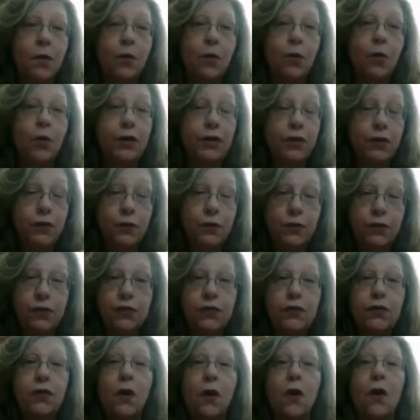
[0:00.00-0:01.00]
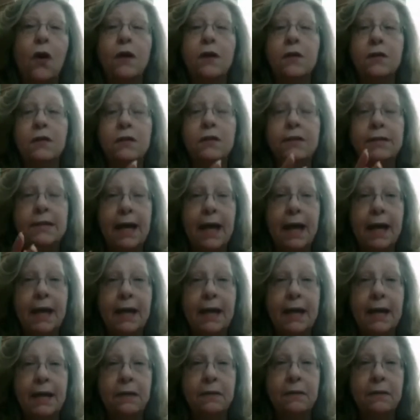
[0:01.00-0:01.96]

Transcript: when you start tatting.